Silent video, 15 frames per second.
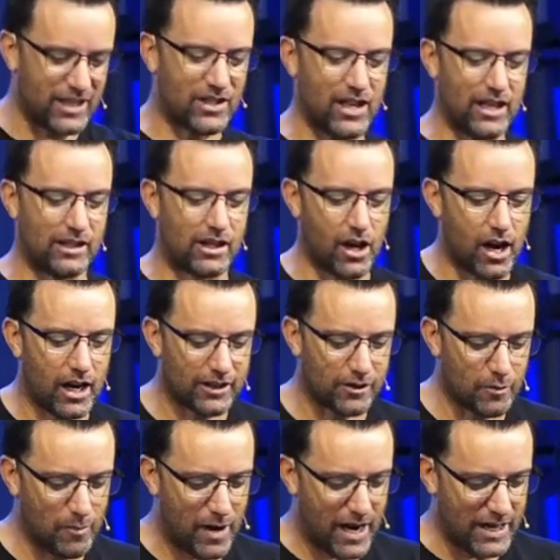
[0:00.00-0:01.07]
that God
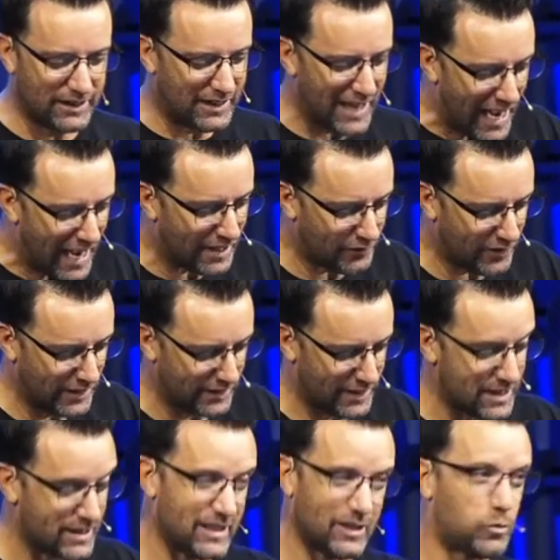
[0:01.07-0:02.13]
reminded
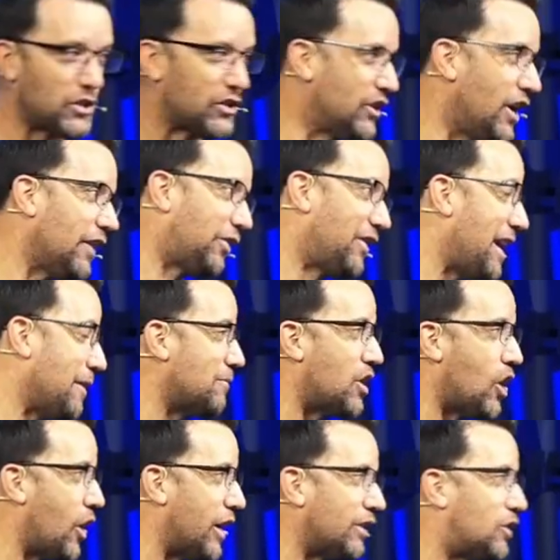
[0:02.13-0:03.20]
Adventists it was not them
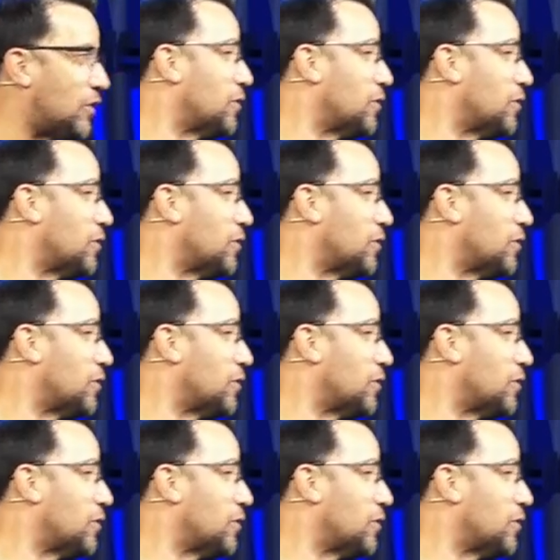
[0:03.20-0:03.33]
going to the